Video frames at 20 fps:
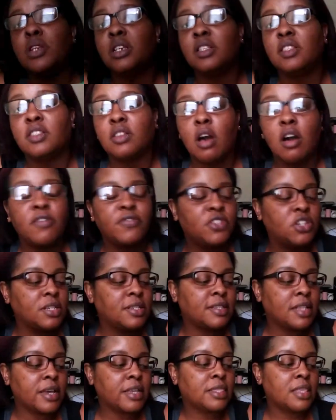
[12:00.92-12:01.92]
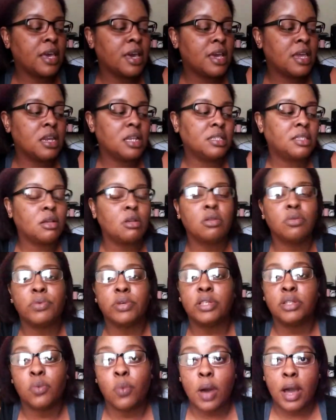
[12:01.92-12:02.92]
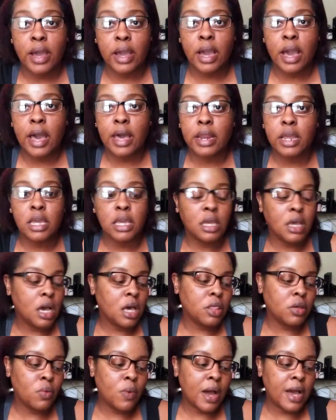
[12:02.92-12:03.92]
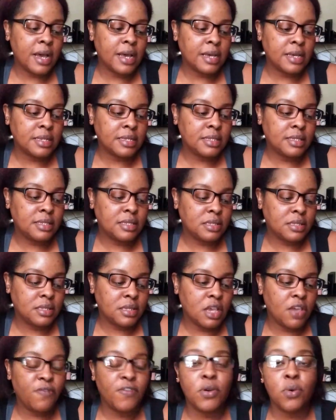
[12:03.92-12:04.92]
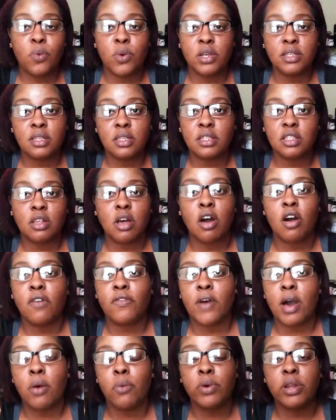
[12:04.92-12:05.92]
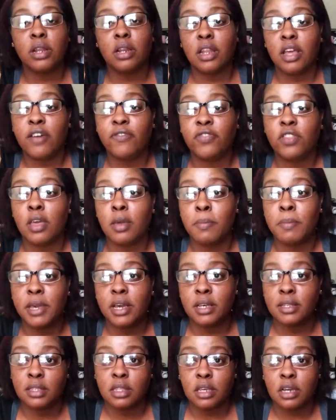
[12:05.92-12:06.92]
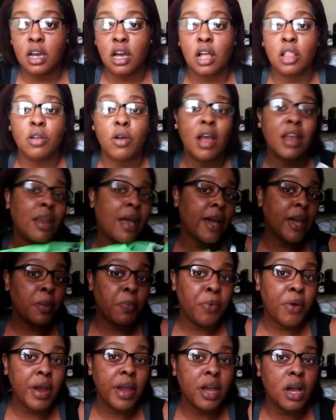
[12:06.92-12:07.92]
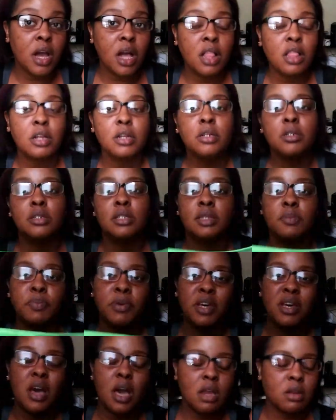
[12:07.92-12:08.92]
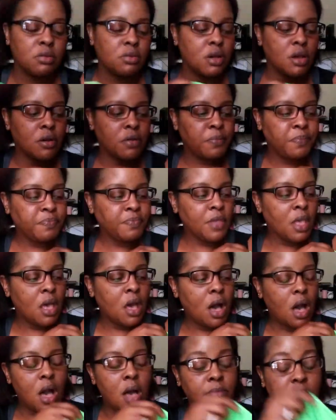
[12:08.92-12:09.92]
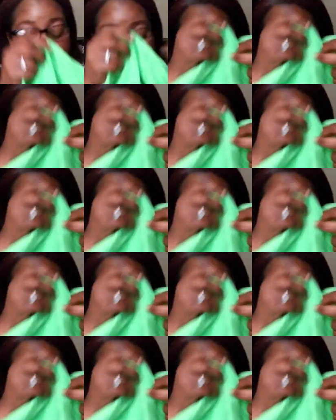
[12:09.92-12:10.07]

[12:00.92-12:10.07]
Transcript: one is soft just like that and that's the only reason why I got it otherwise if it wasn't soft, I would have left it because of the color. I like bright colors, but I don't know. Um,